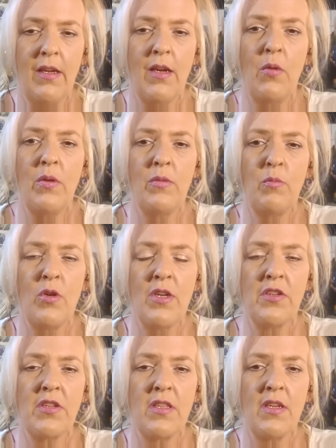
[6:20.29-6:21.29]
Go and
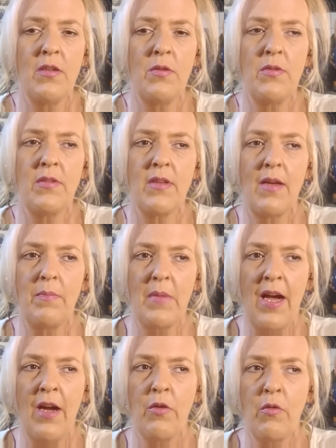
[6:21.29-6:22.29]
watch those.
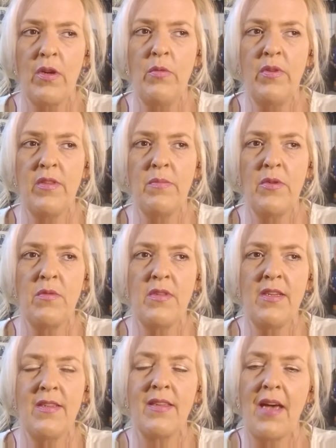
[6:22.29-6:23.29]
I agree with him on
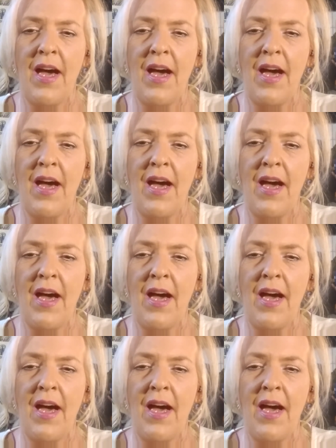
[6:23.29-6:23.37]
this.